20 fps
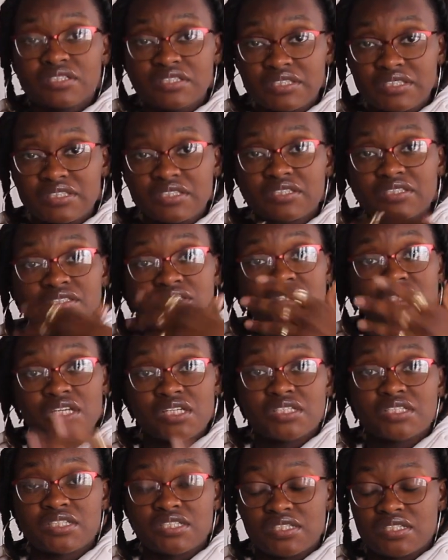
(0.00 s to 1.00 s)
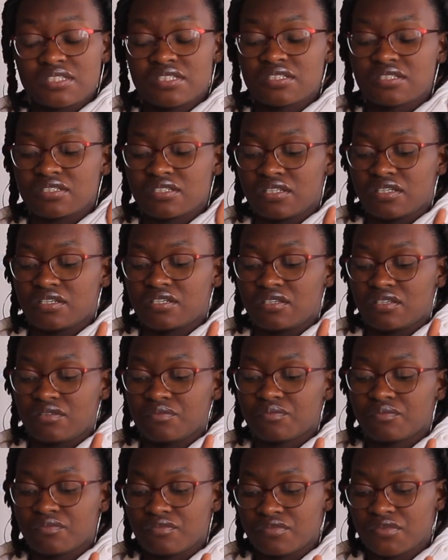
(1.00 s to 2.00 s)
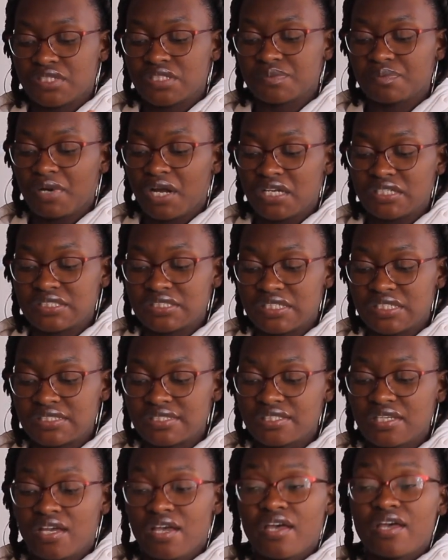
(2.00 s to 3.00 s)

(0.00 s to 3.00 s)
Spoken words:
did justice in this process.